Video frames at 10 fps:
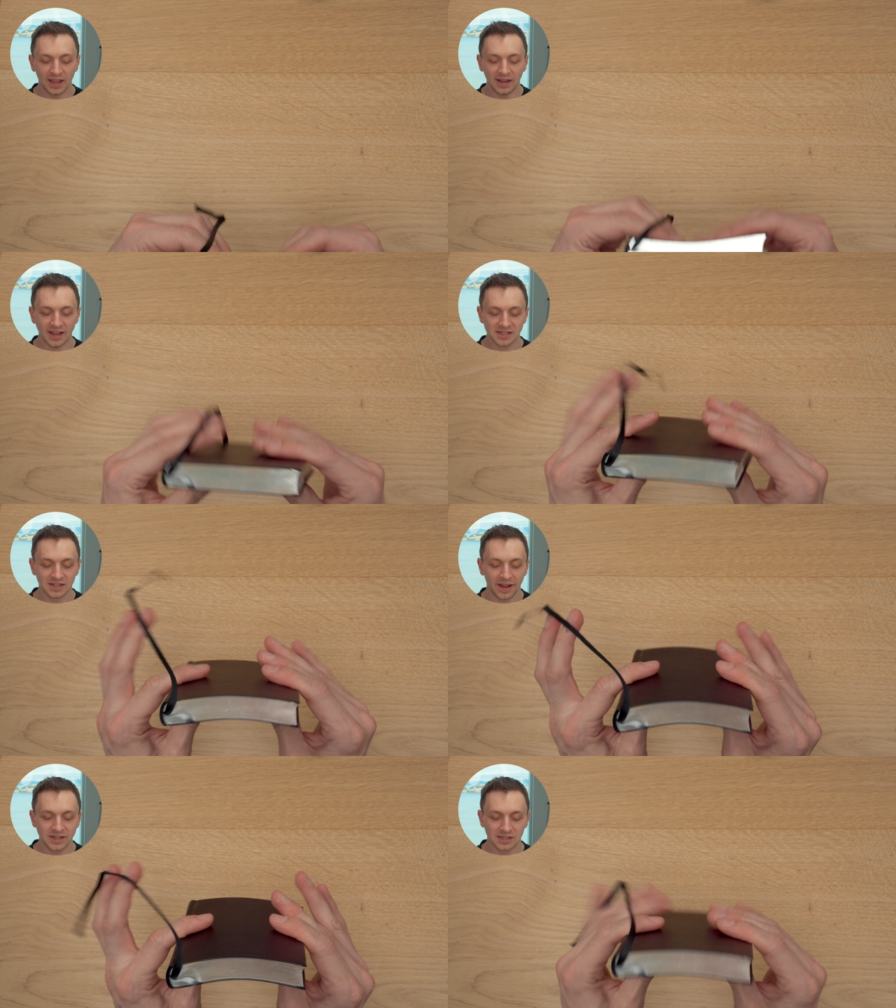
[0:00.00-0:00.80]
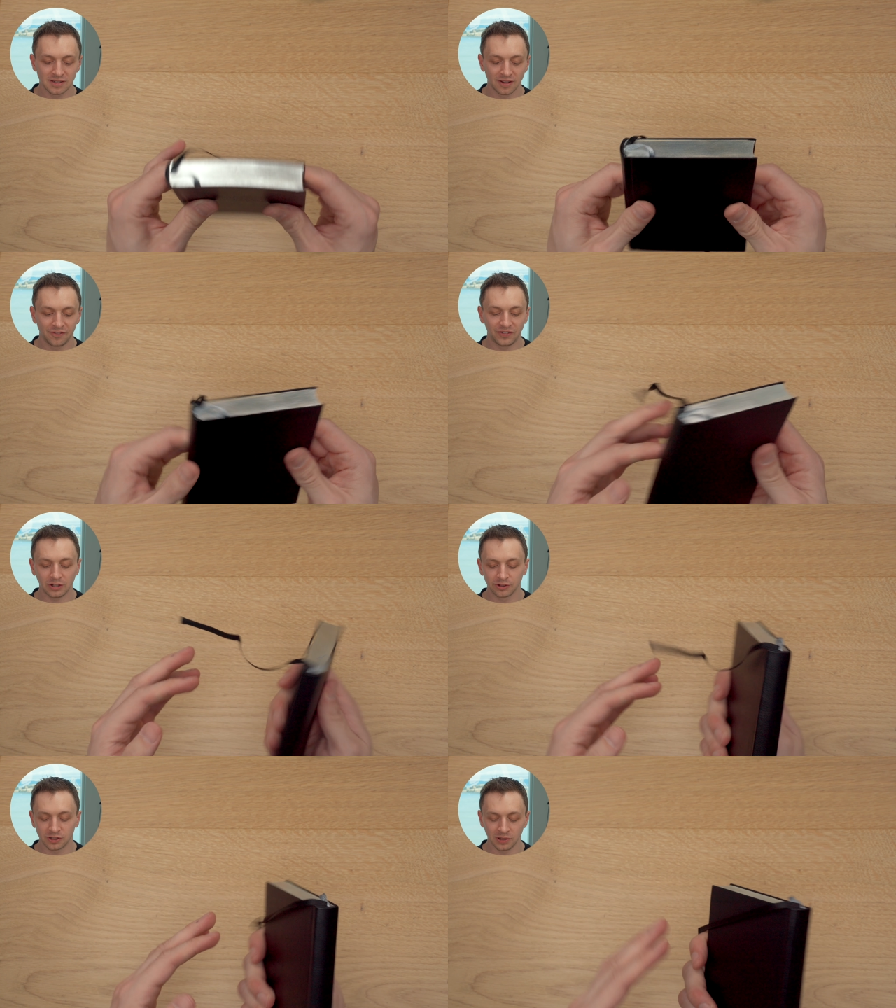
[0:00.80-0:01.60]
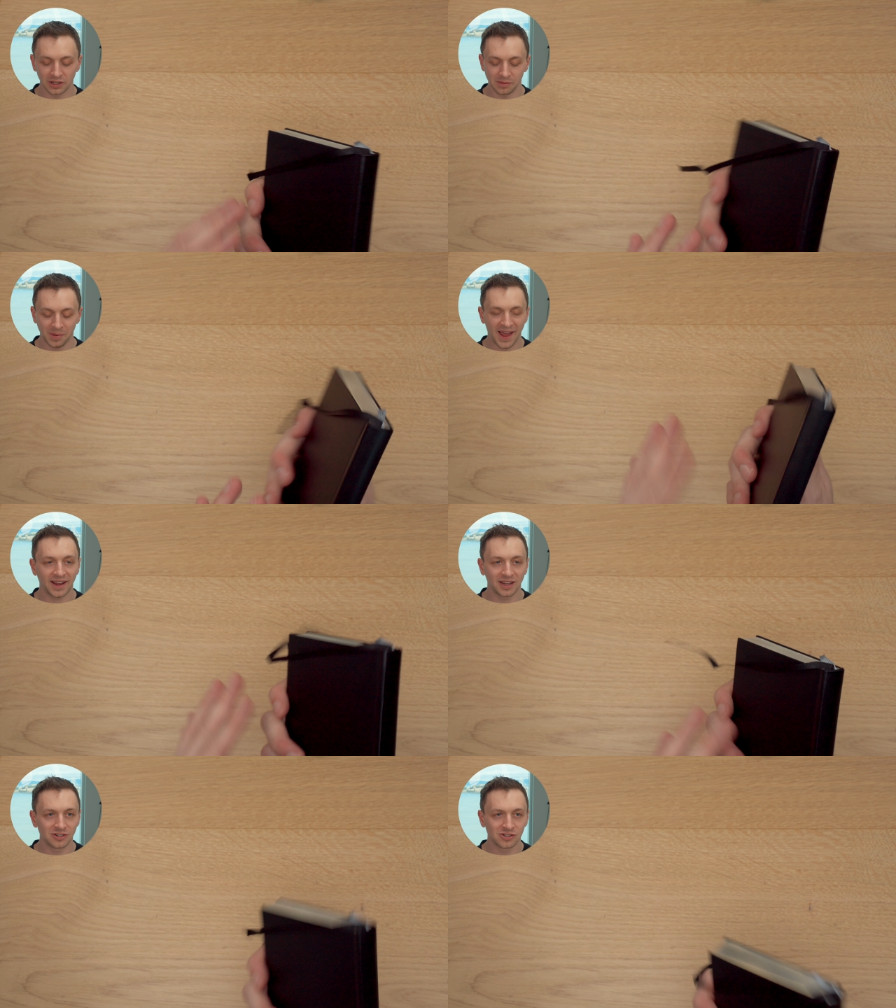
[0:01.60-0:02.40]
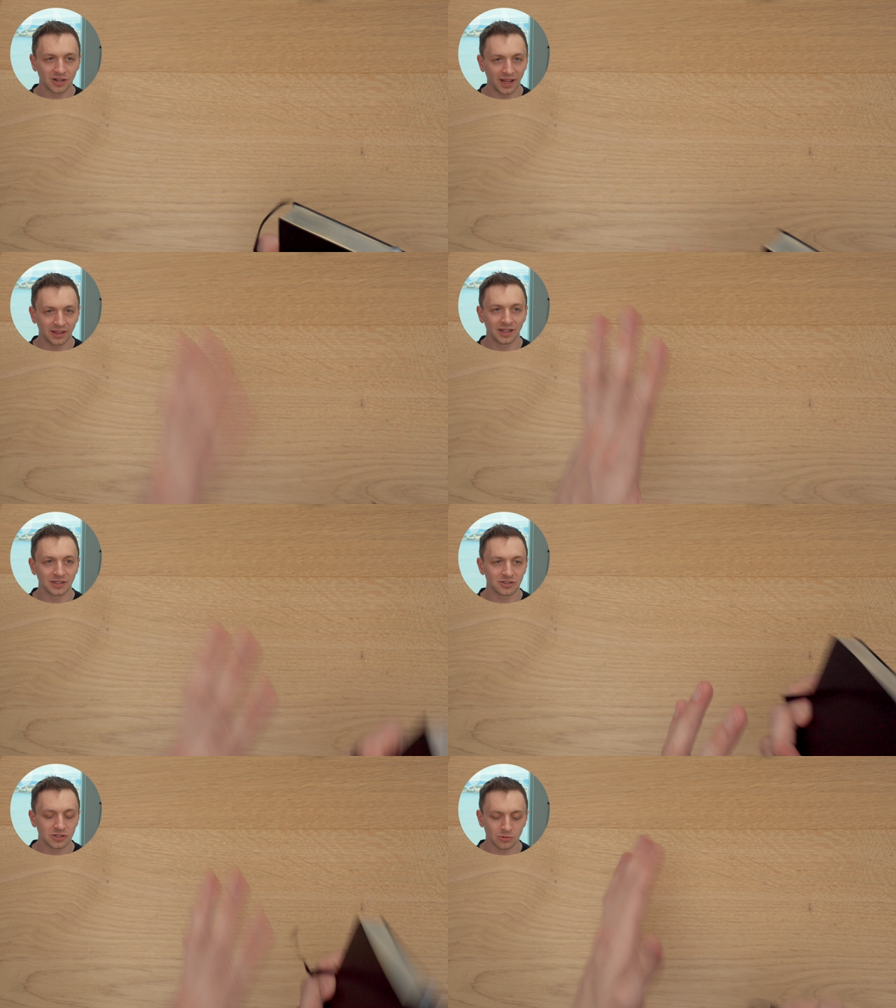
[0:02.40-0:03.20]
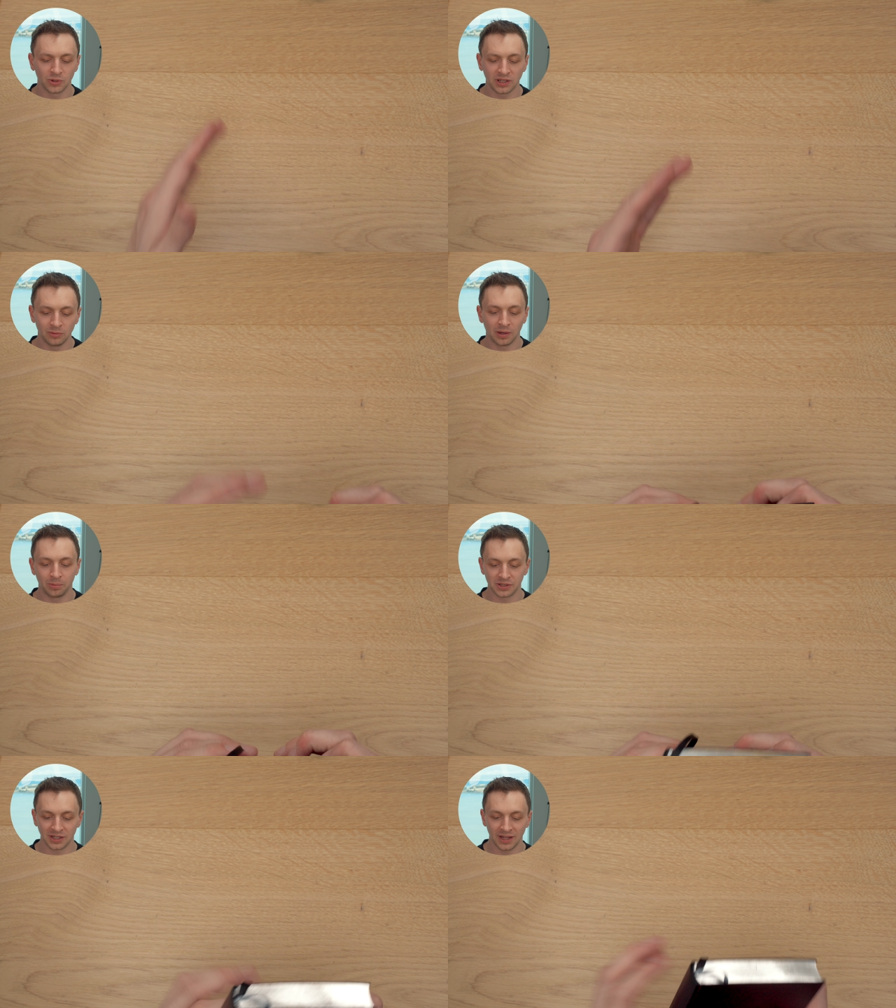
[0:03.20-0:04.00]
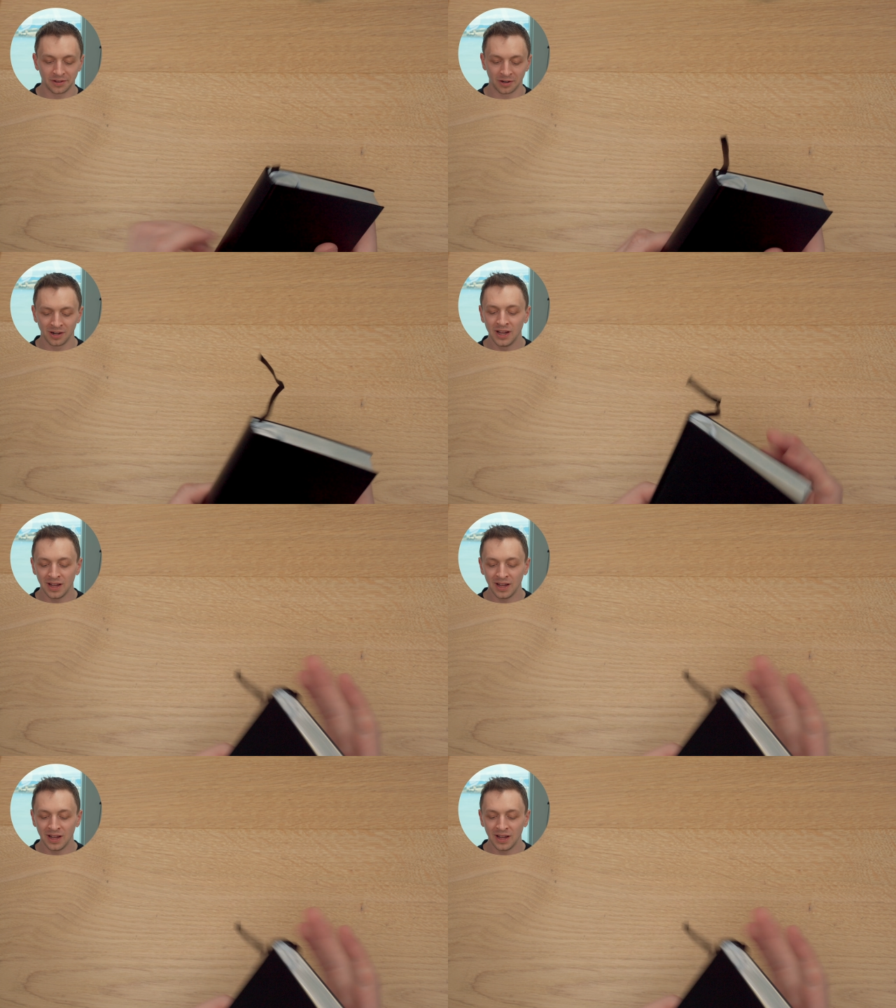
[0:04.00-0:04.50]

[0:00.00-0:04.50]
it has a nice feel to it. The package, I think it's just really well put together.